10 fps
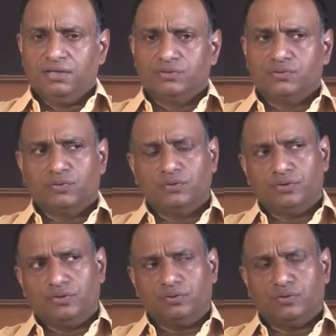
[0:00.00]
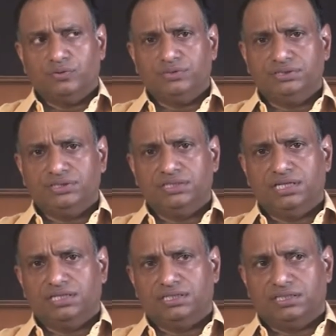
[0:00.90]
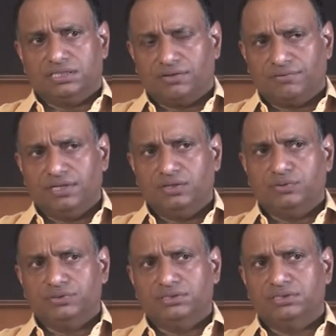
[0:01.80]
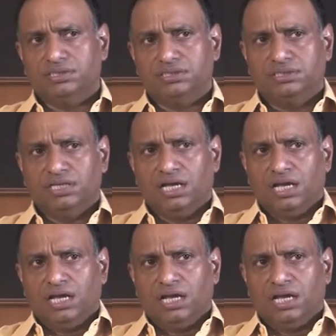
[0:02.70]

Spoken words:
So the real question is,